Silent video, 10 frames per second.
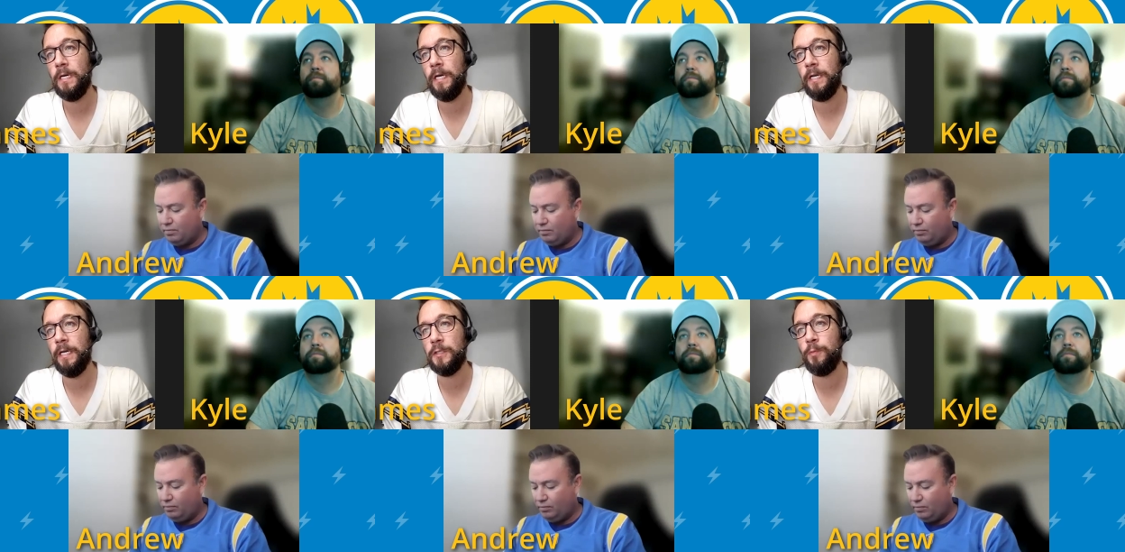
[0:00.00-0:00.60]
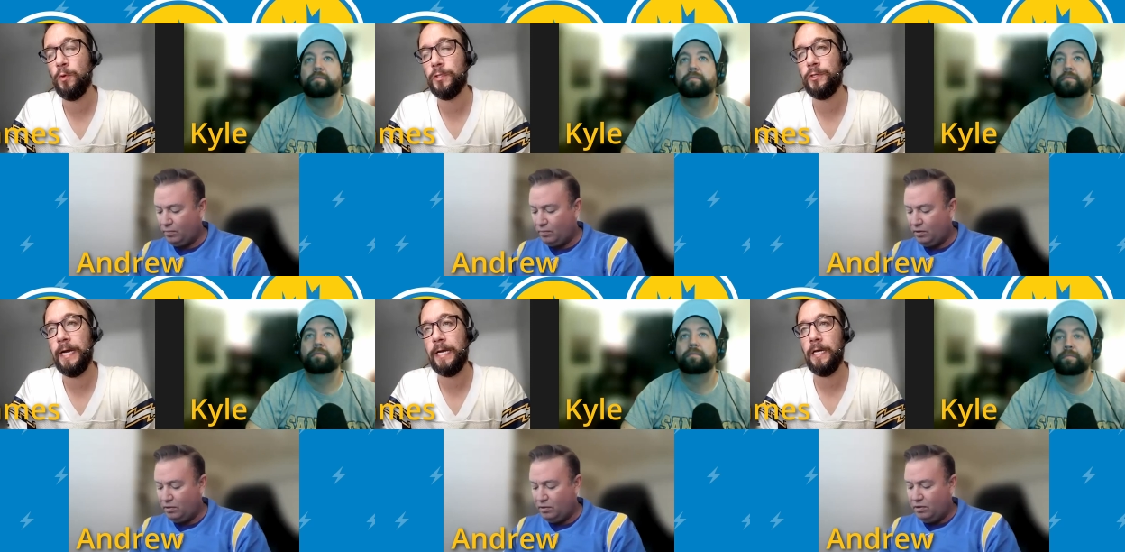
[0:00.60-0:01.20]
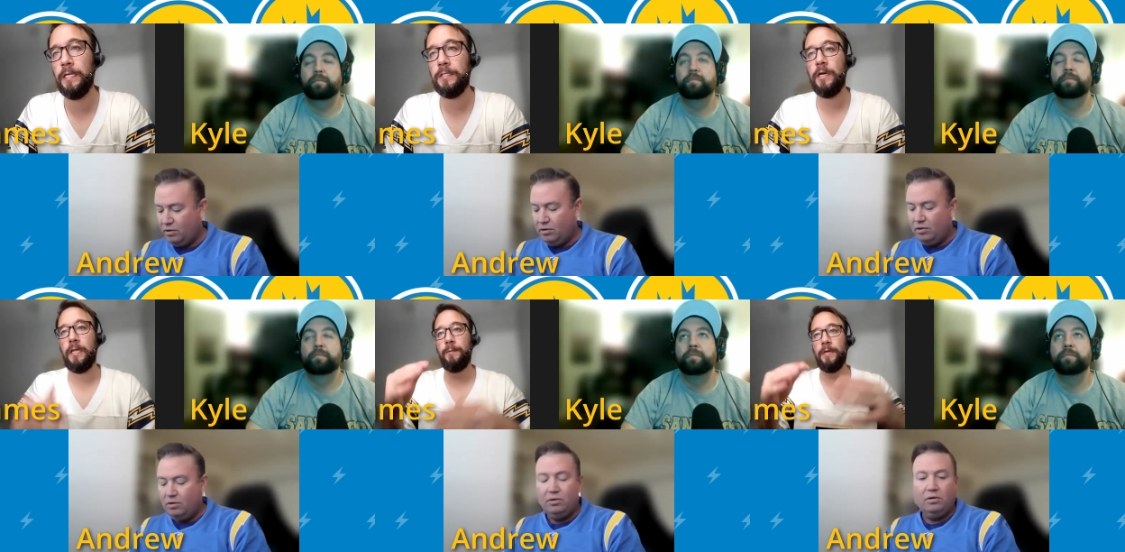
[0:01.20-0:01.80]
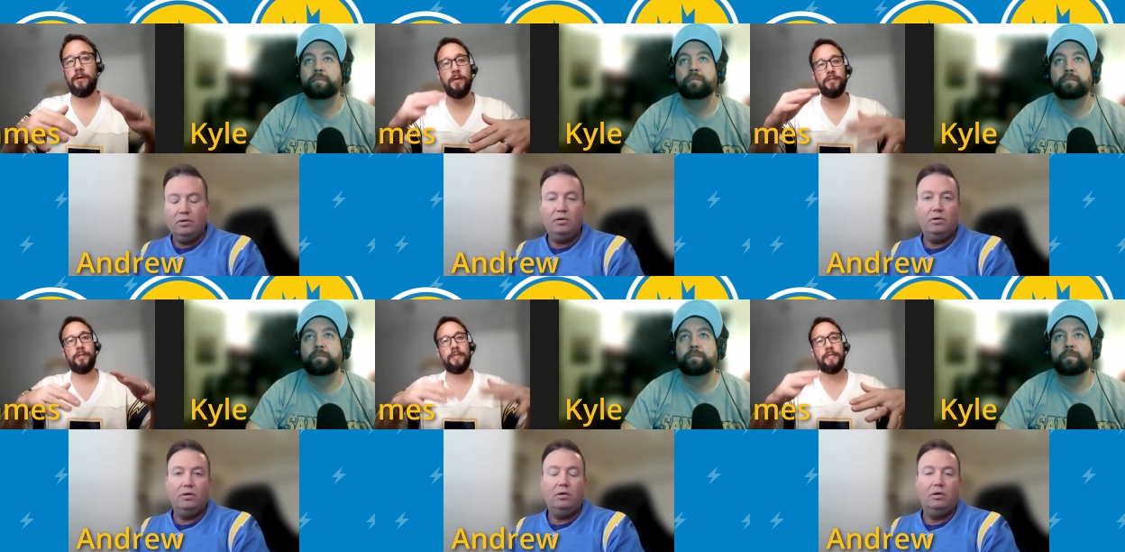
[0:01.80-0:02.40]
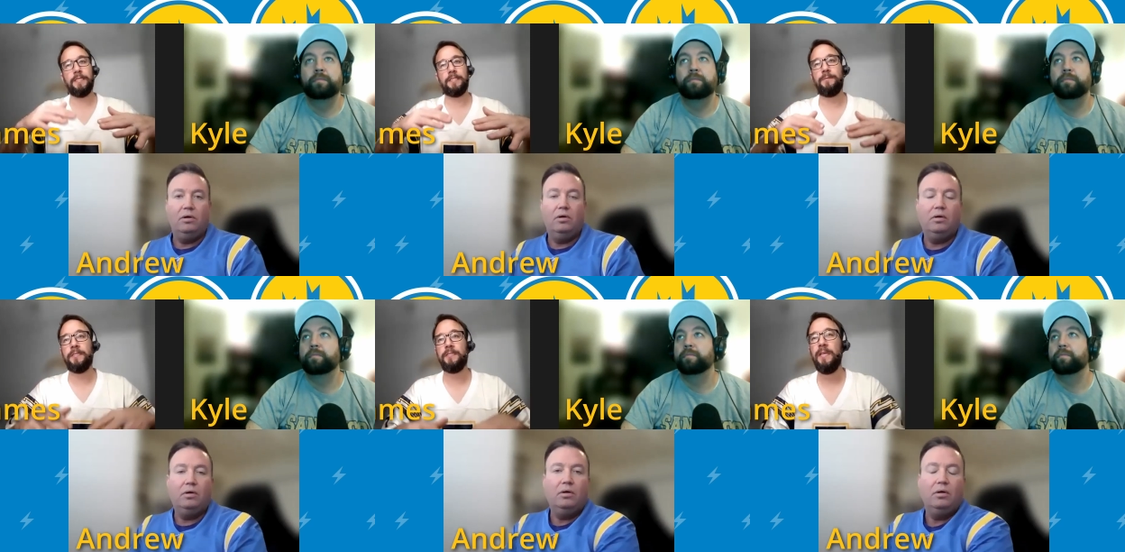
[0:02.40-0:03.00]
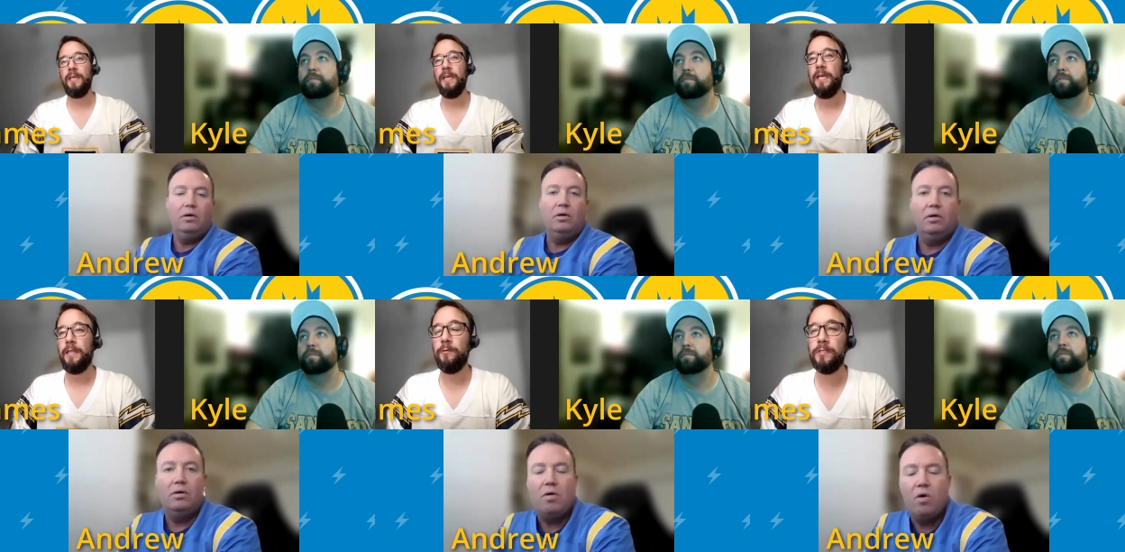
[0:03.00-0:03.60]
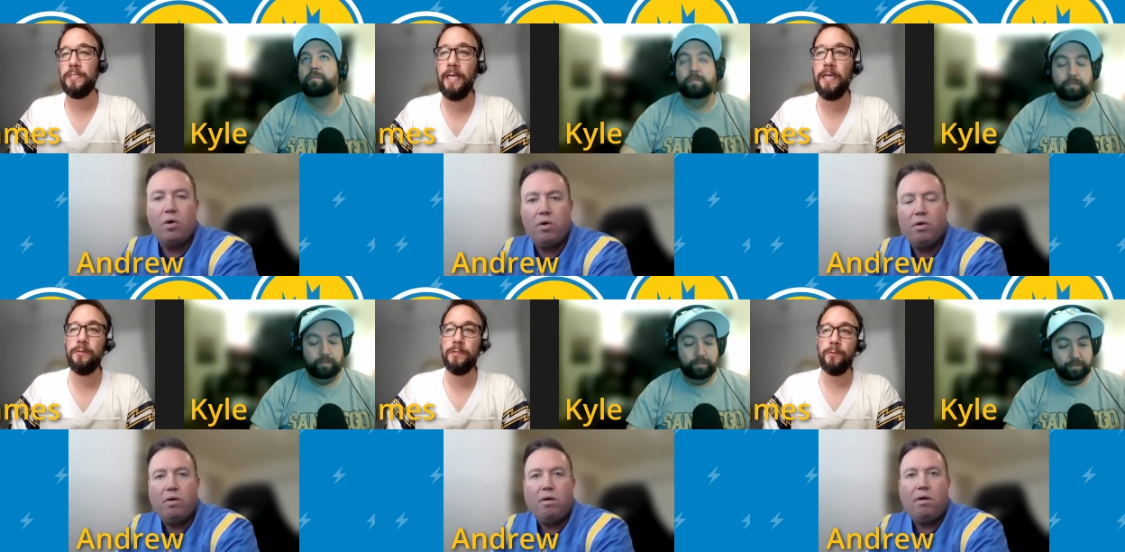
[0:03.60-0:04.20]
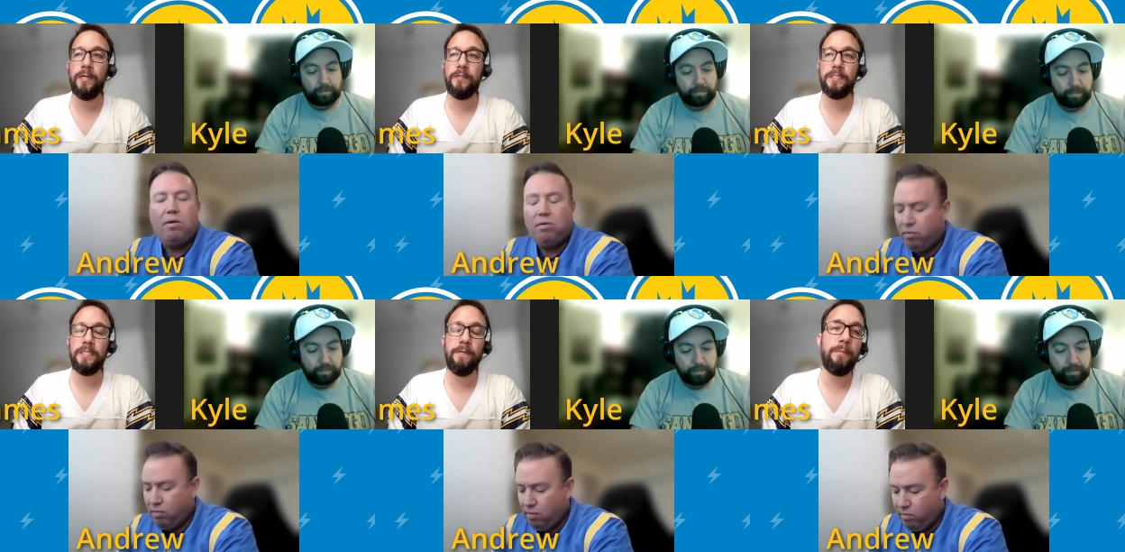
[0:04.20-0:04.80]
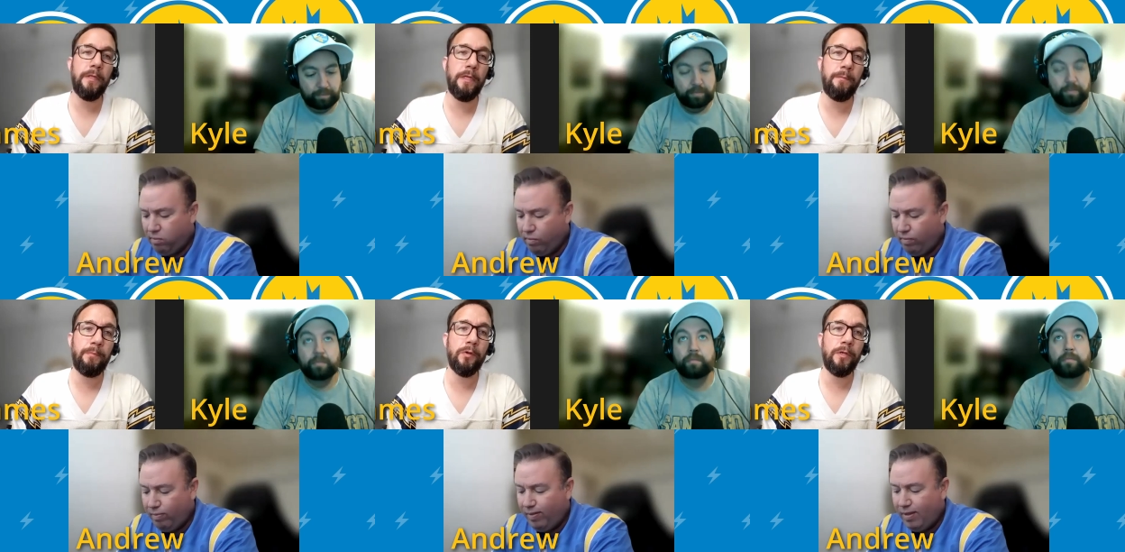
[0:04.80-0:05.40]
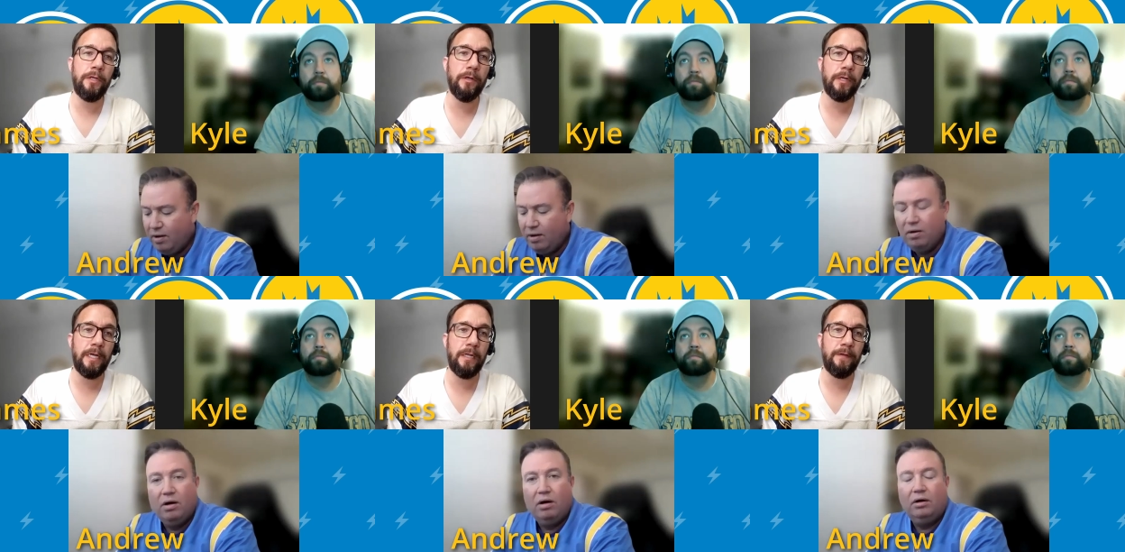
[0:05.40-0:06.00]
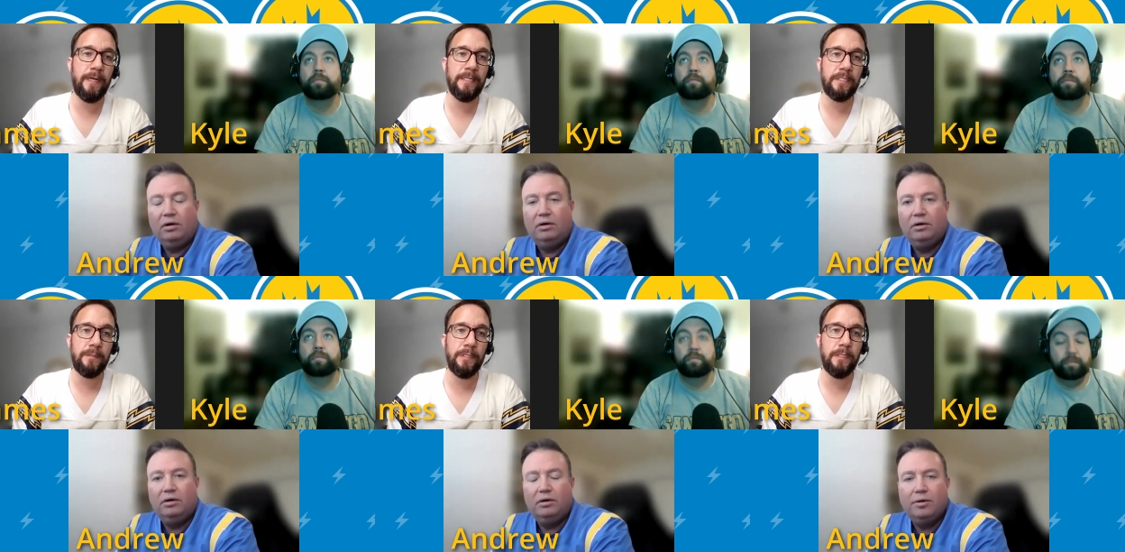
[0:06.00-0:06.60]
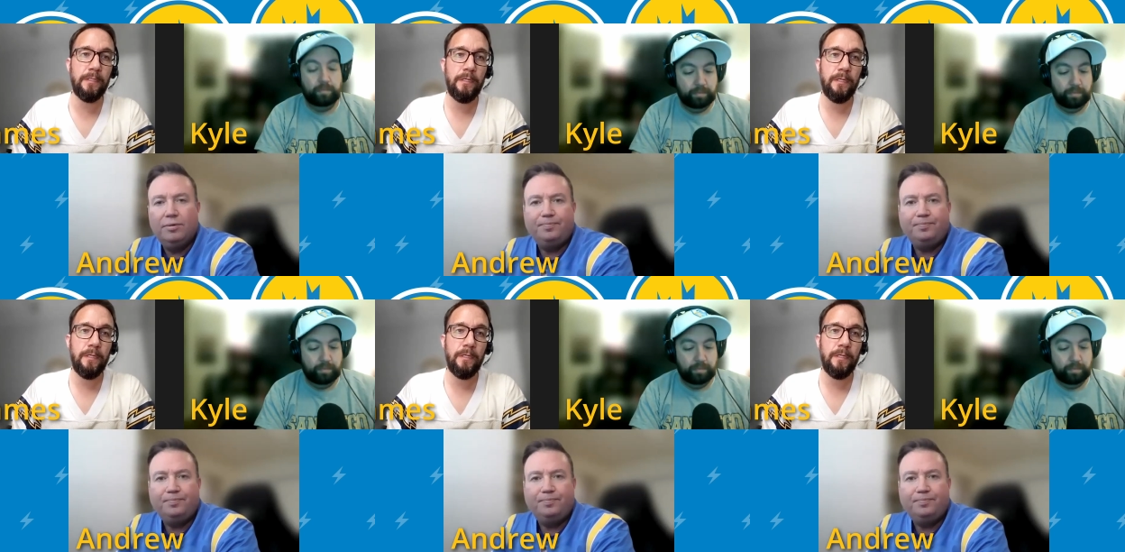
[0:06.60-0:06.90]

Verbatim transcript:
Speaker 1: on a Spotrac kind of talking about contract estimates mm-hmm. they were saying it was around a 7 million per year kind of estimate